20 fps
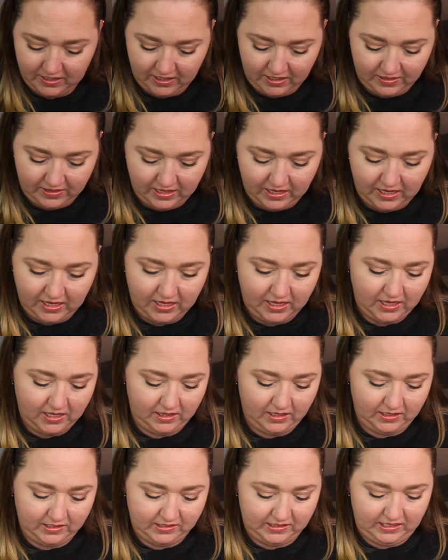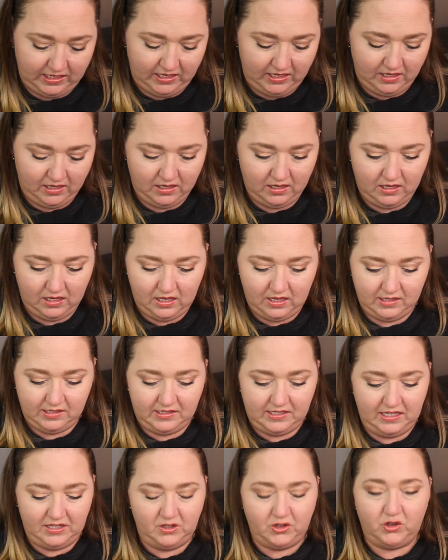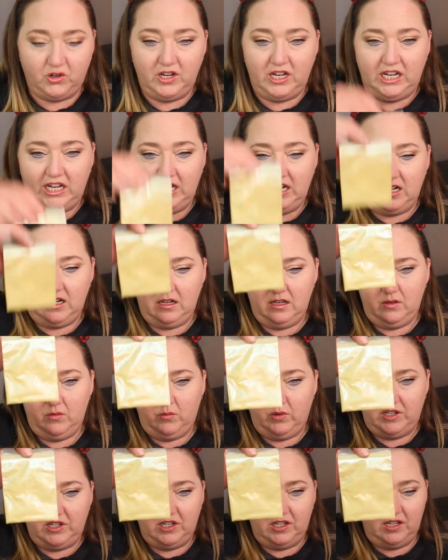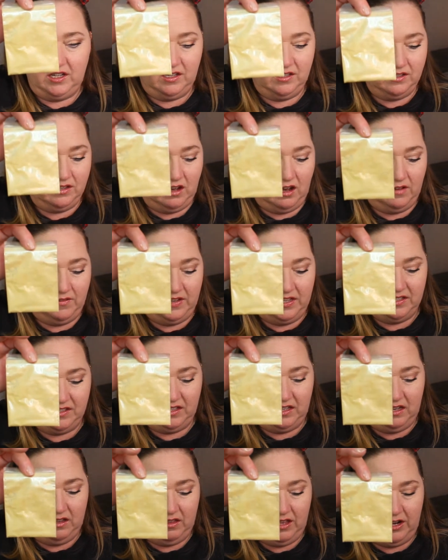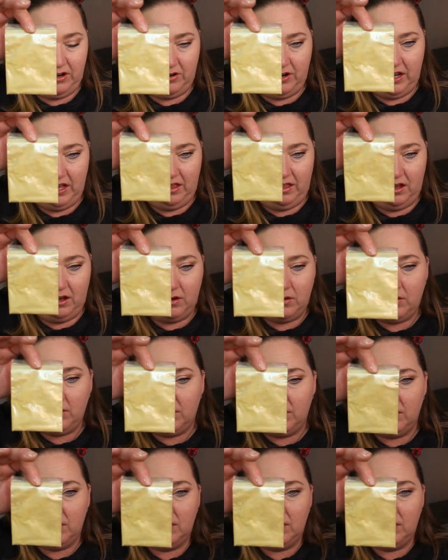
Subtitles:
And then let's see. Citrine, which is obviously a lighter yellow.